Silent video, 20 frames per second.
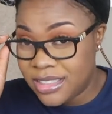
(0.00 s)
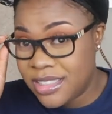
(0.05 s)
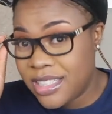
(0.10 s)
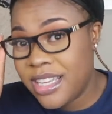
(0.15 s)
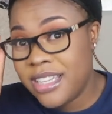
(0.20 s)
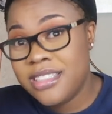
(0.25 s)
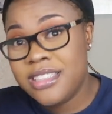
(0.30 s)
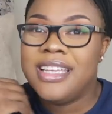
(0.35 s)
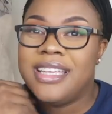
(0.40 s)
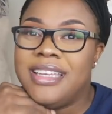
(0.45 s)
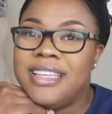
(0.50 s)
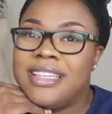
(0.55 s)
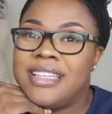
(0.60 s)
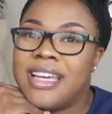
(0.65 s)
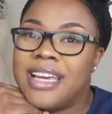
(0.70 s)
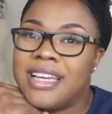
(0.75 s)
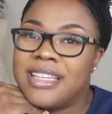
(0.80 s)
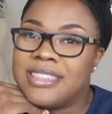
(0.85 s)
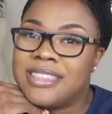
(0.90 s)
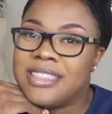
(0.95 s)
is that he
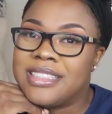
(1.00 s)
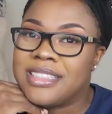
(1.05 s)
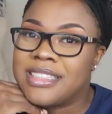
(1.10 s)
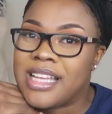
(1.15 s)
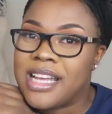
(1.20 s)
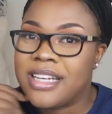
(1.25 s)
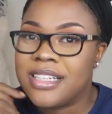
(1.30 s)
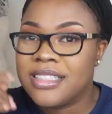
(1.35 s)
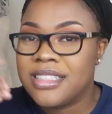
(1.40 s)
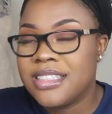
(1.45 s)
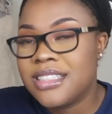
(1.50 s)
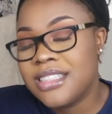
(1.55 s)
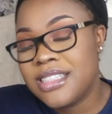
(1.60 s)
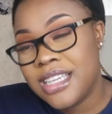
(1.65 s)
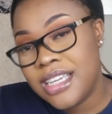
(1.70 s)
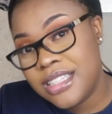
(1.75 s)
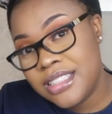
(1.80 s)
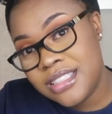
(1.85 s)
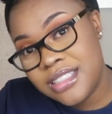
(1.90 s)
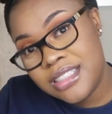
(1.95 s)
has decided to
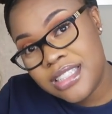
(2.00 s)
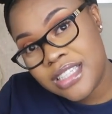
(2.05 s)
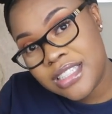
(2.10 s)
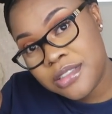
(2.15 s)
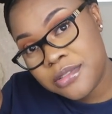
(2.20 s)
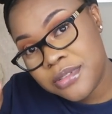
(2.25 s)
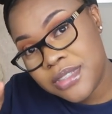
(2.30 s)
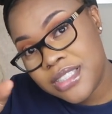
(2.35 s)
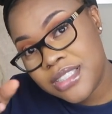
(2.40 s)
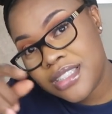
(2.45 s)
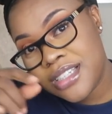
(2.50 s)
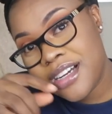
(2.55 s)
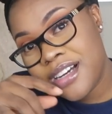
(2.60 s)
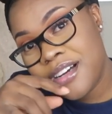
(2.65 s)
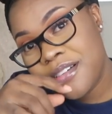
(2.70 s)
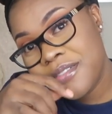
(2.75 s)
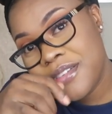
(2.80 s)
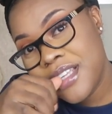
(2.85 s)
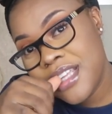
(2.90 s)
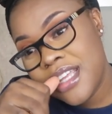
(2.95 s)
take six weeks
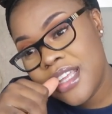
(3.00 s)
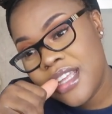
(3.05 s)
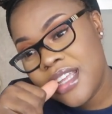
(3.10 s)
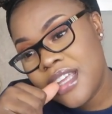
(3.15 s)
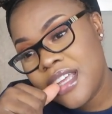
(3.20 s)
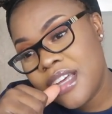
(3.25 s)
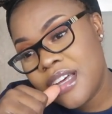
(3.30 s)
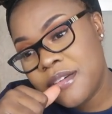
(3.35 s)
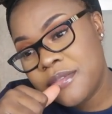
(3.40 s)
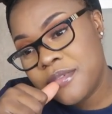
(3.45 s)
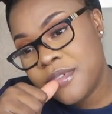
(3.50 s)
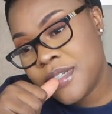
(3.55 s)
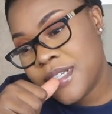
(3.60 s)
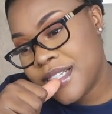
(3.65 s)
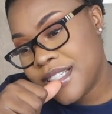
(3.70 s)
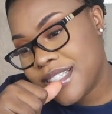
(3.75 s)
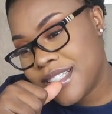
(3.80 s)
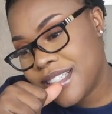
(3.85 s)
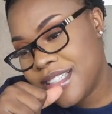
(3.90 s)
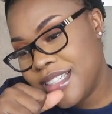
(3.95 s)
off of
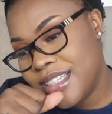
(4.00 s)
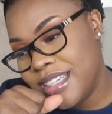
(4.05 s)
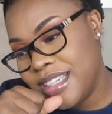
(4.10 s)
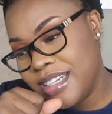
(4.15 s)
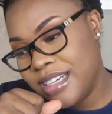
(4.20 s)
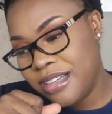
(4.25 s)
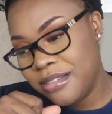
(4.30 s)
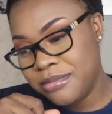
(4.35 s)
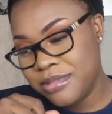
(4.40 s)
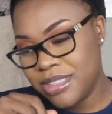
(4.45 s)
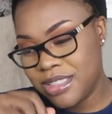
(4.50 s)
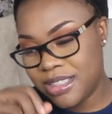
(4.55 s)
work. And I'm